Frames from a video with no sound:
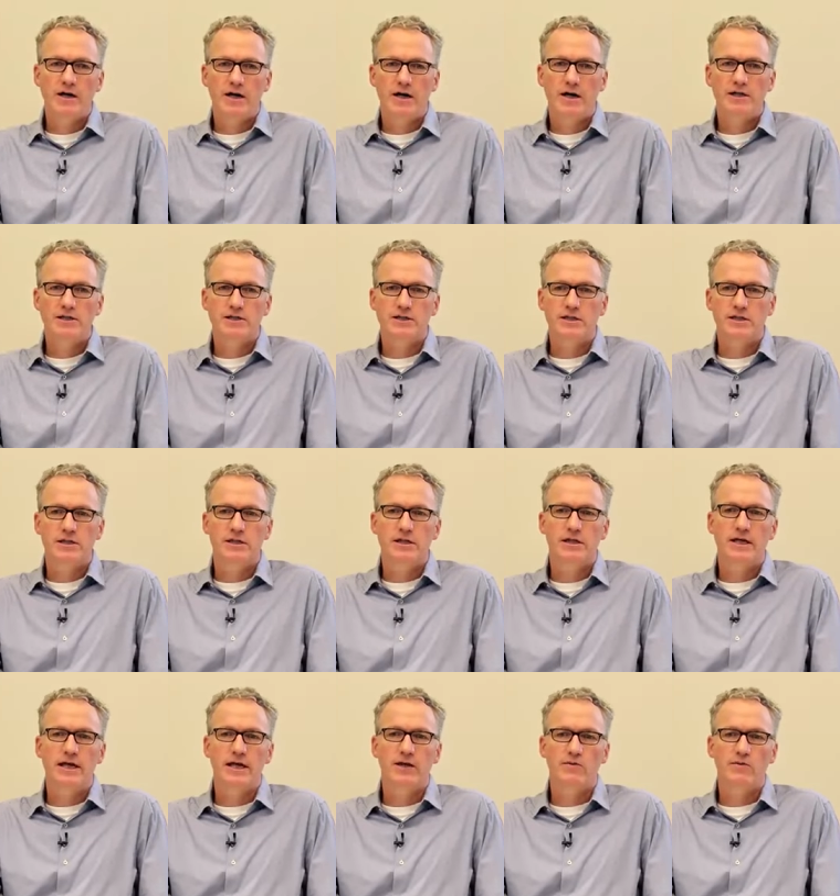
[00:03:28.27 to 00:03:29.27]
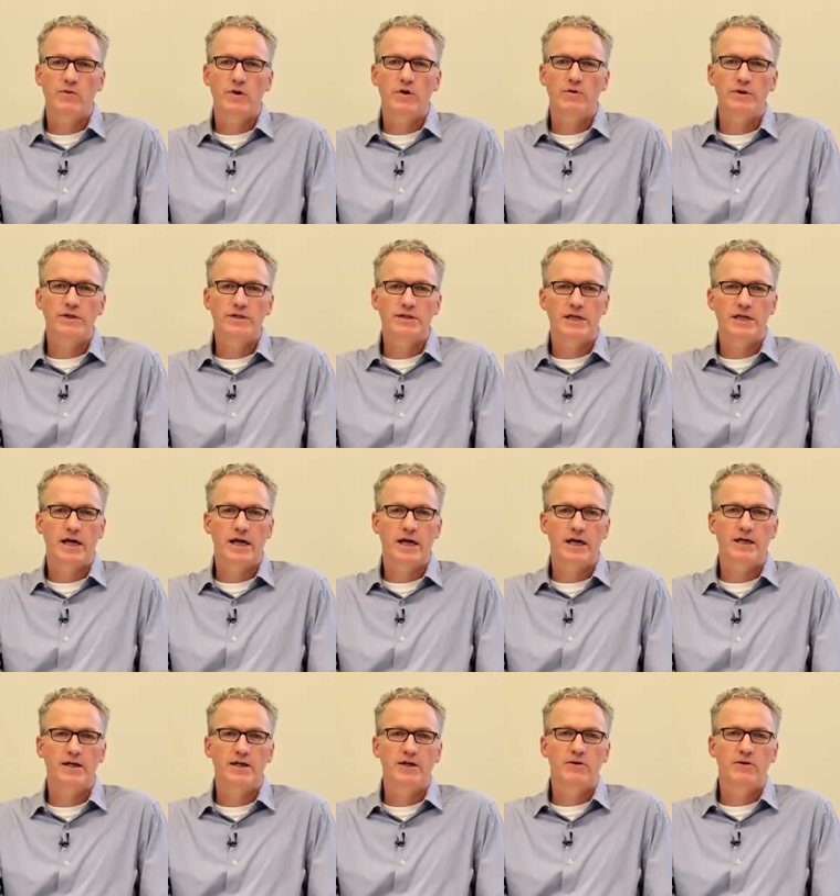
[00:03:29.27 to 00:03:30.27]
caution in what we
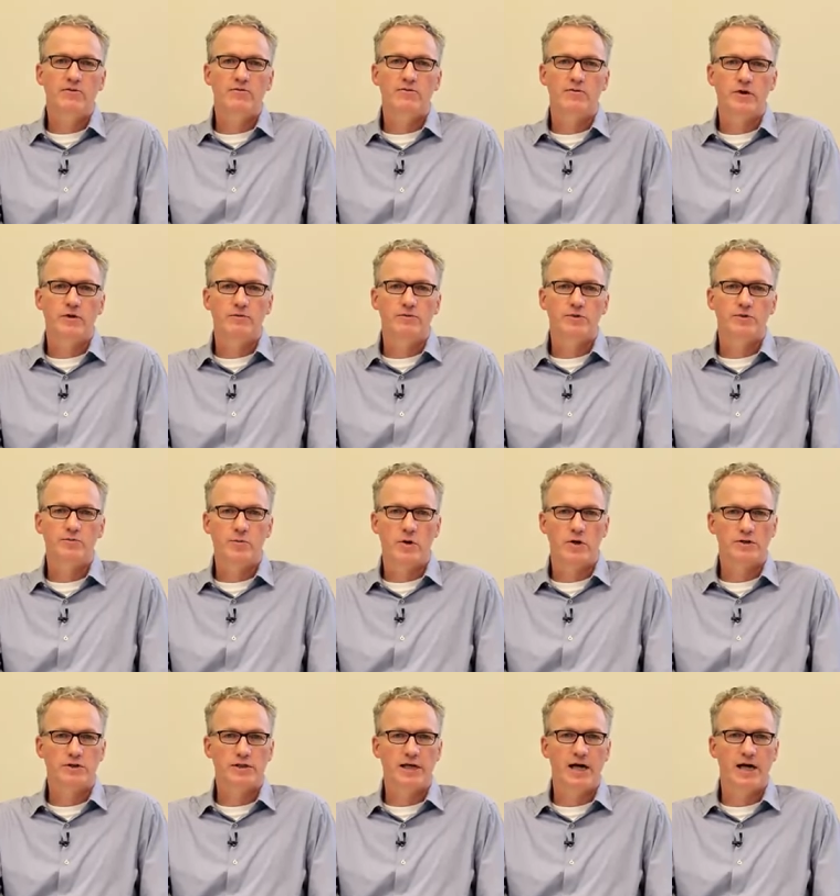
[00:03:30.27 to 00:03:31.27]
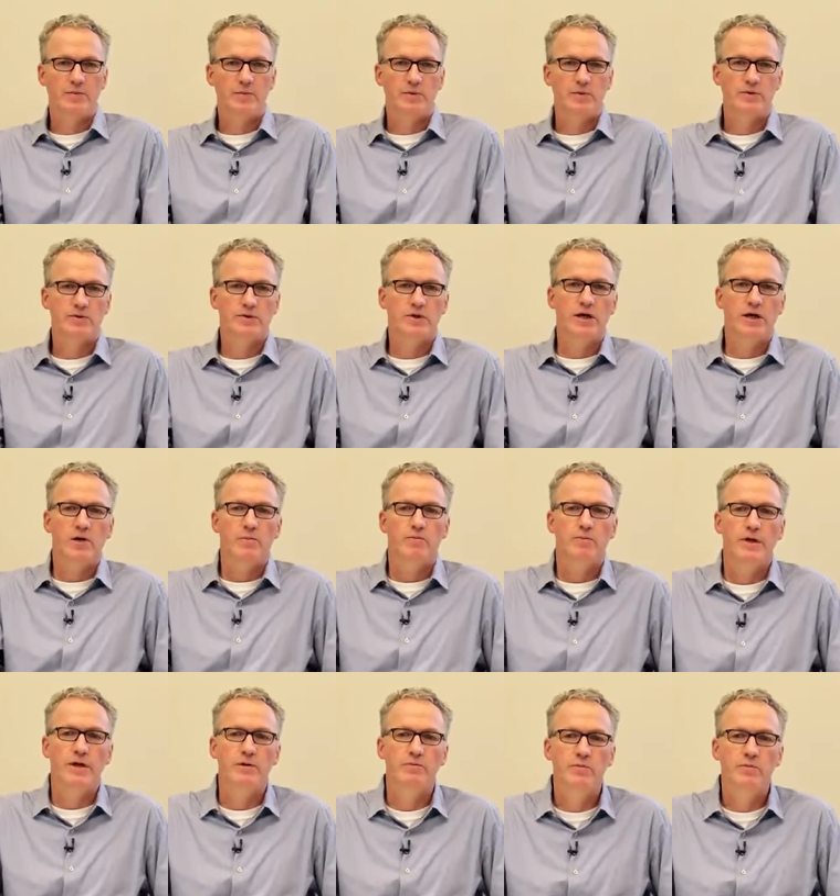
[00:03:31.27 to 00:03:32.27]
say from small samples,
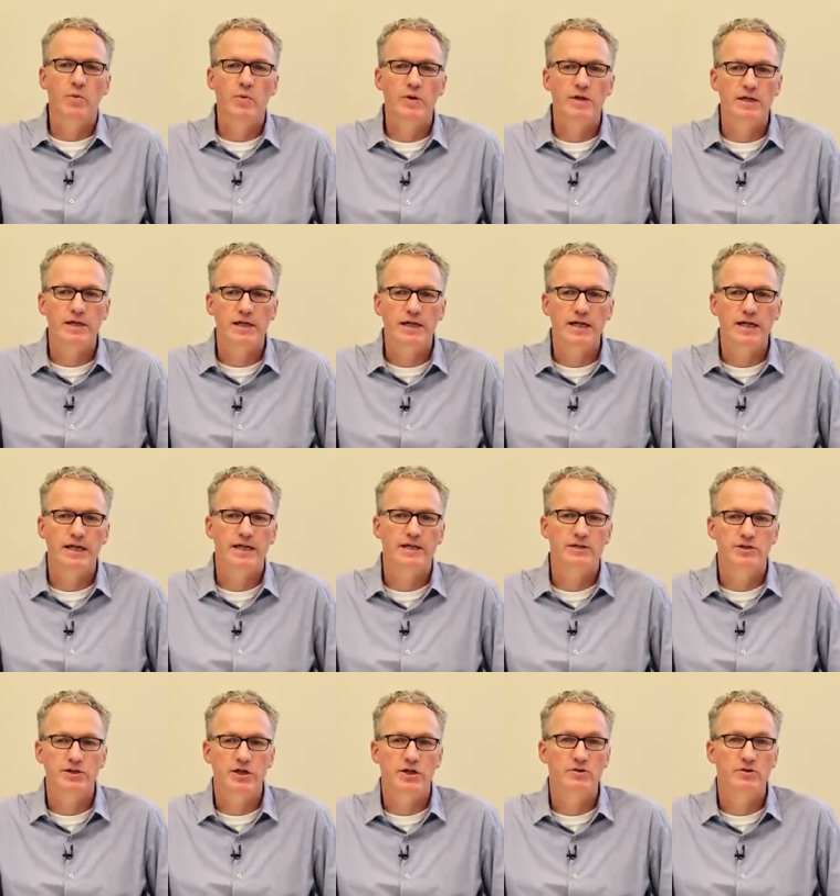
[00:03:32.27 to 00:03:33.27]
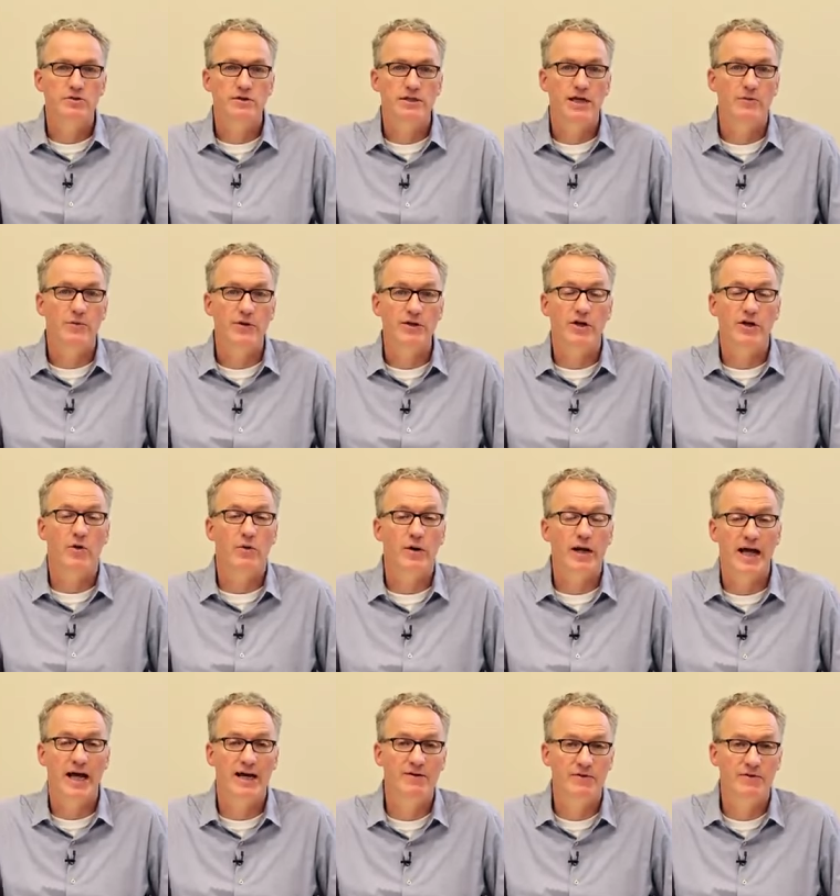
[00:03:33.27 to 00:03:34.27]
but importantly, it shows that we don't
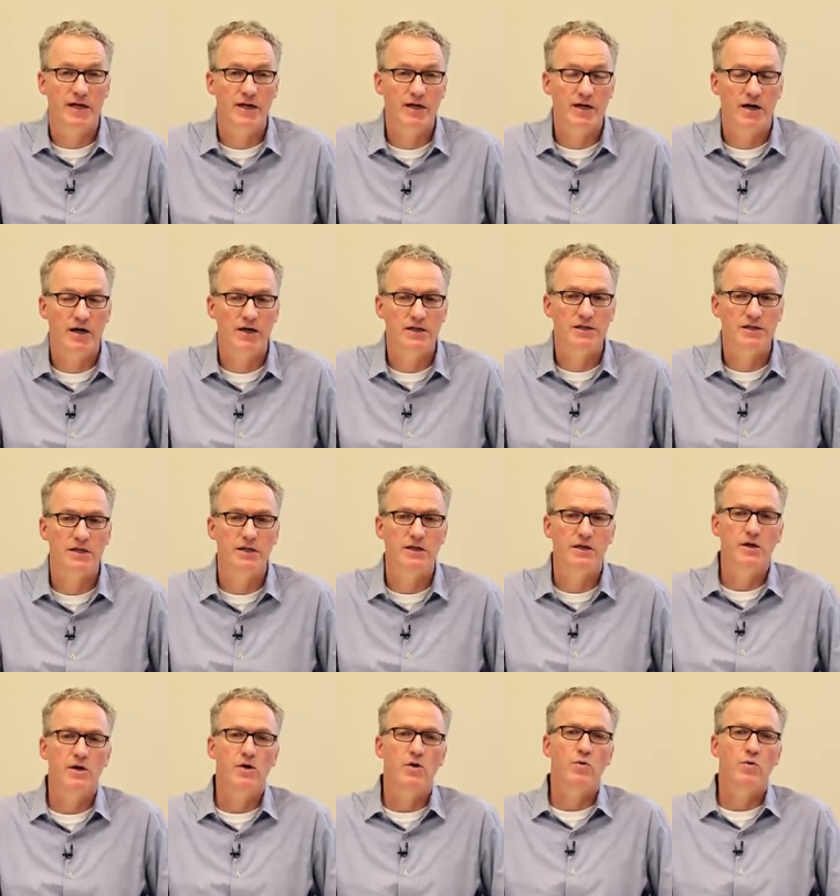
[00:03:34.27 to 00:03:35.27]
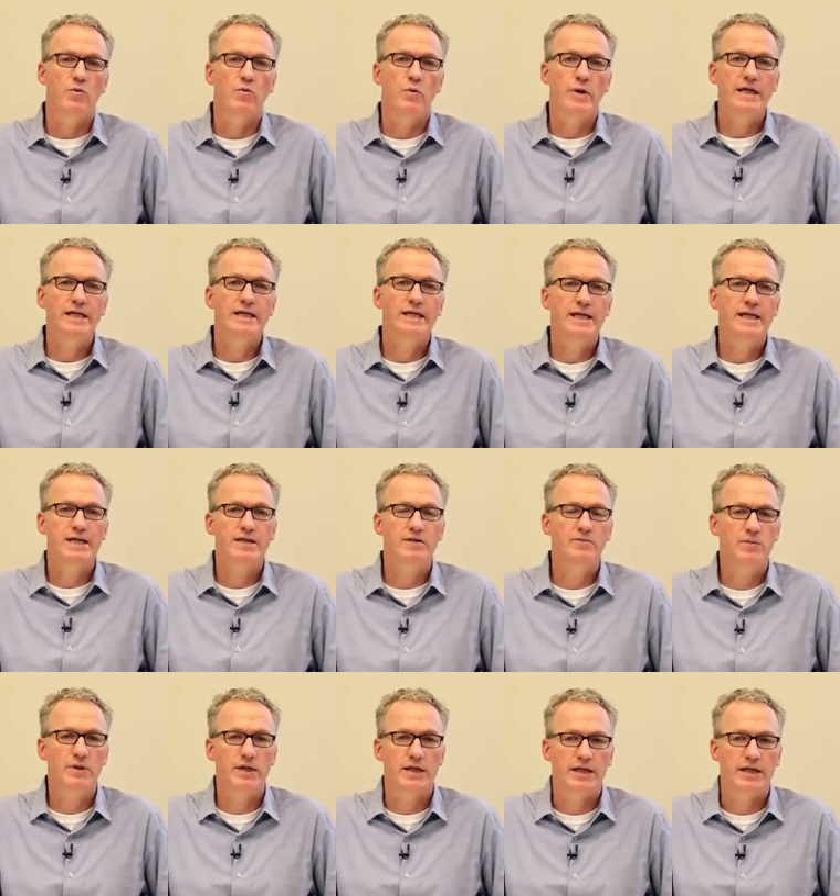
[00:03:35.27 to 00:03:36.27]
have that caution. We tend to
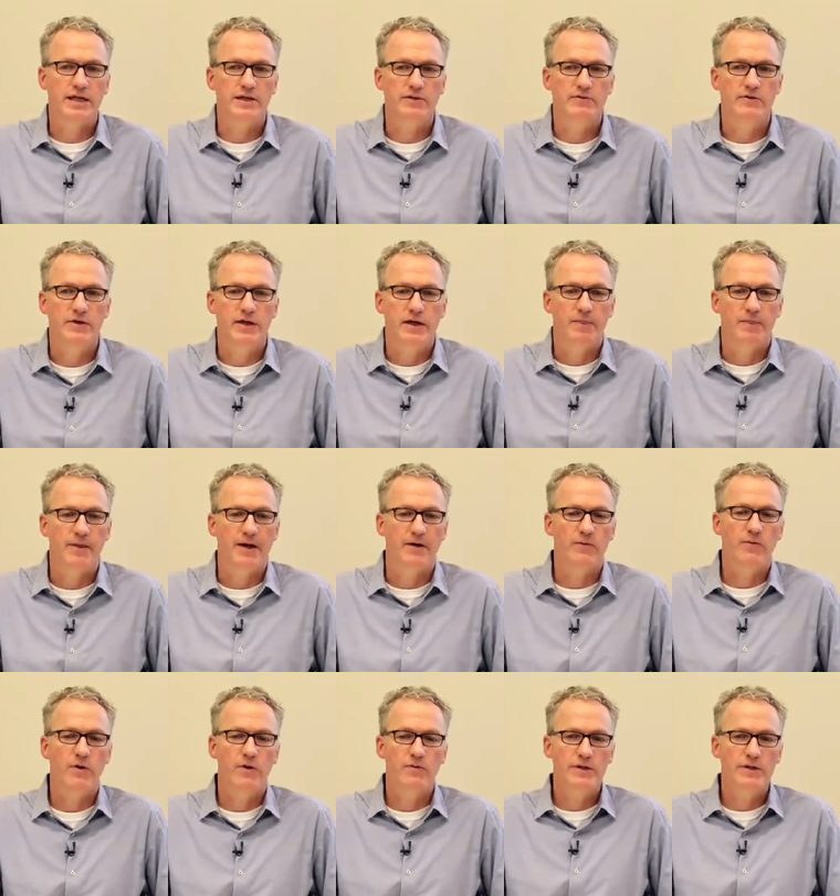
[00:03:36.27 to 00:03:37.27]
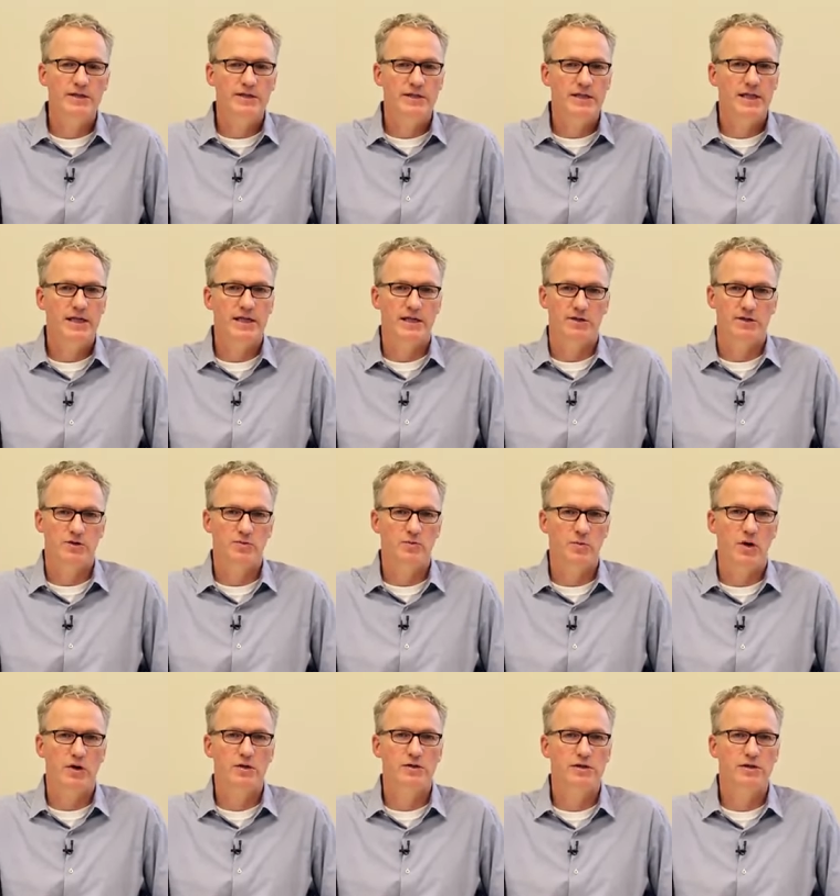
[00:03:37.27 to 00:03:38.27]
believe that what we see in a
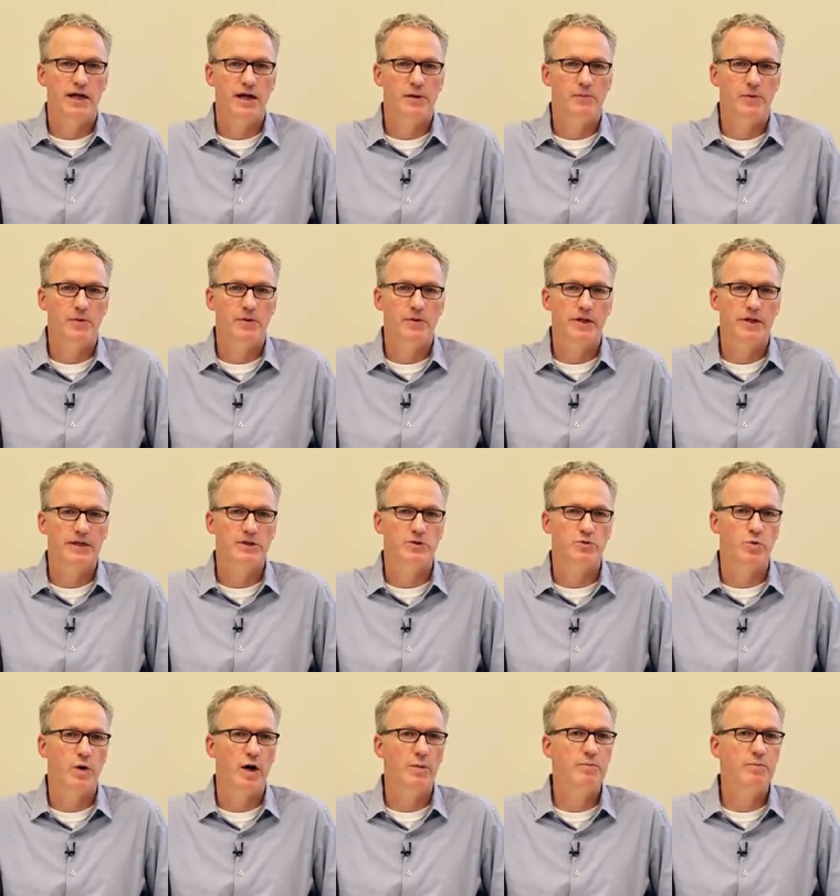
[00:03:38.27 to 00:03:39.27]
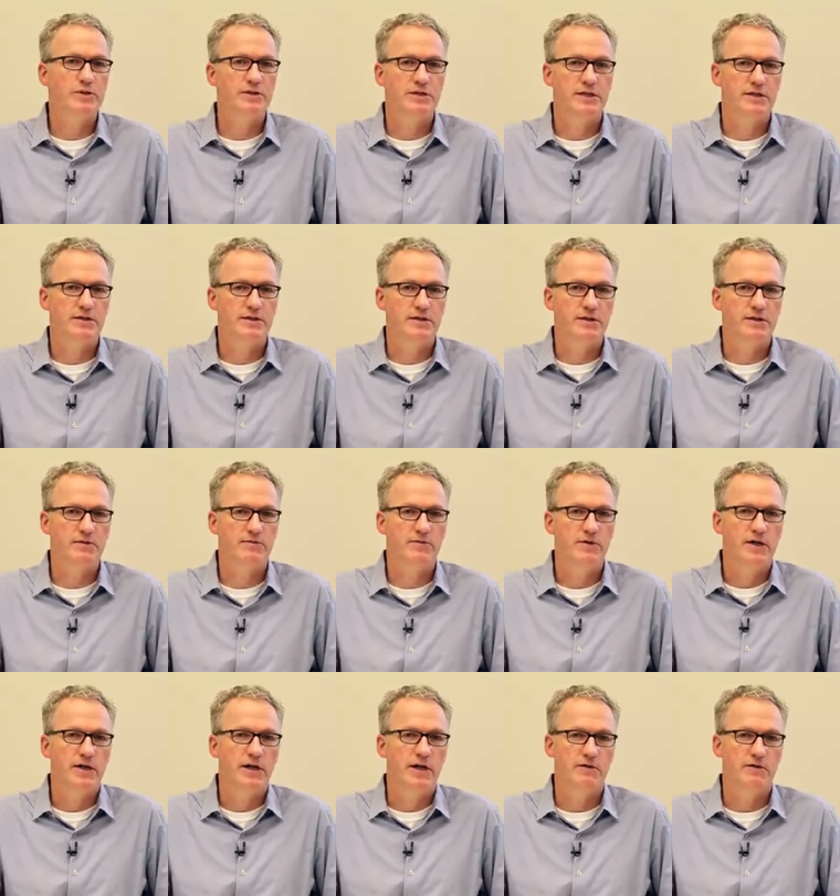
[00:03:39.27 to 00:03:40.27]
small sample is representative
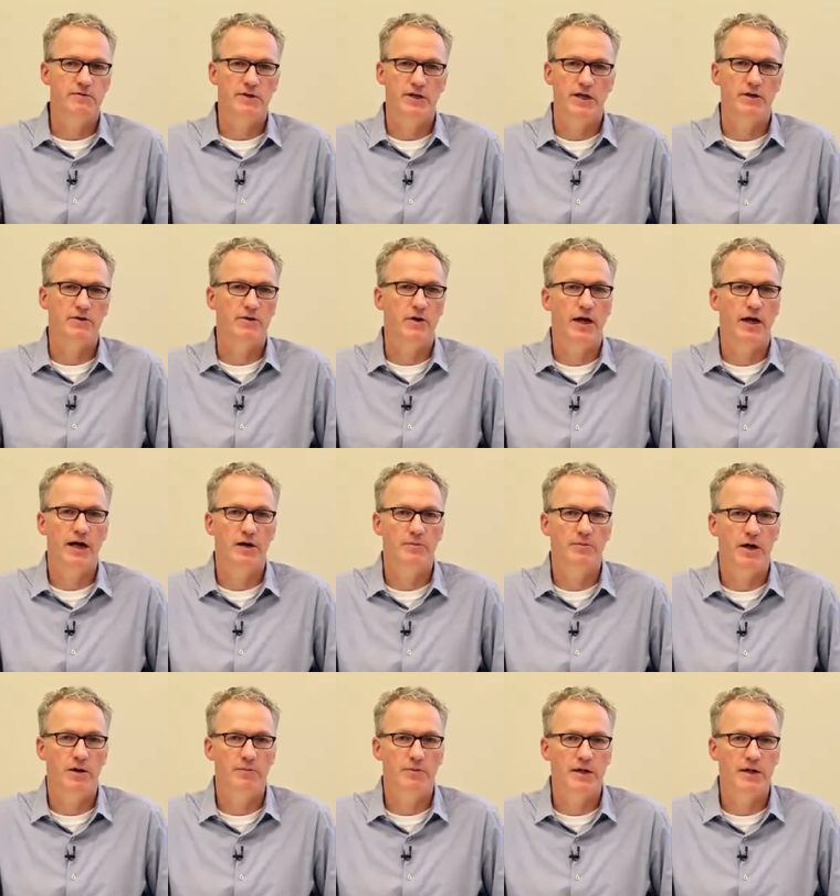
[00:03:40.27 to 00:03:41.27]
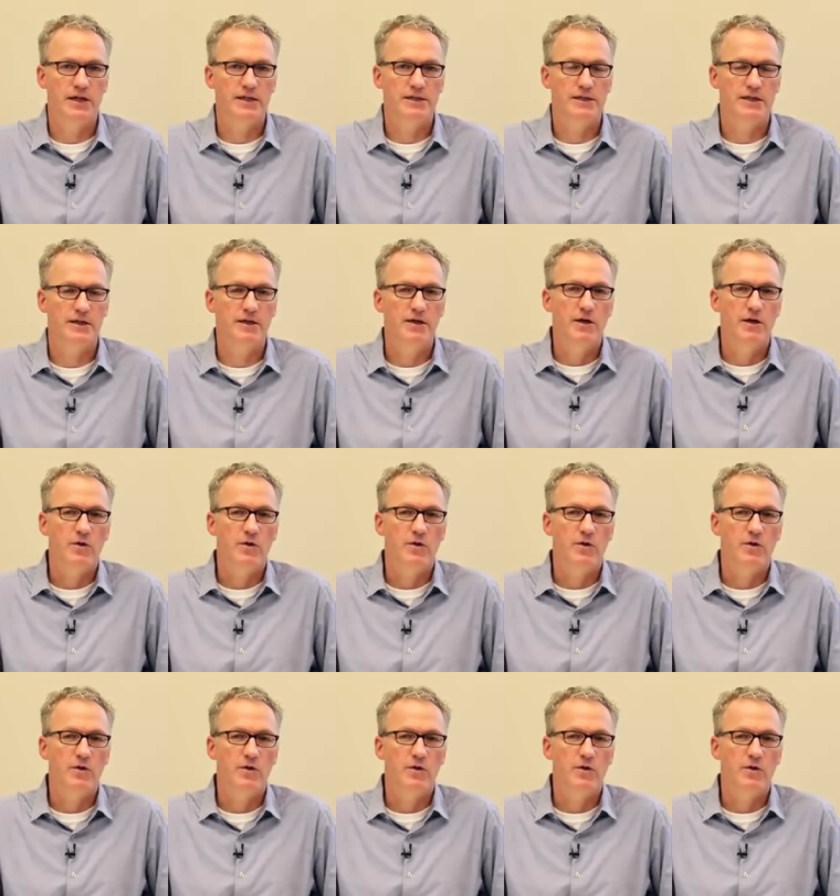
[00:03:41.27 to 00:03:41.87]
of the underlying population.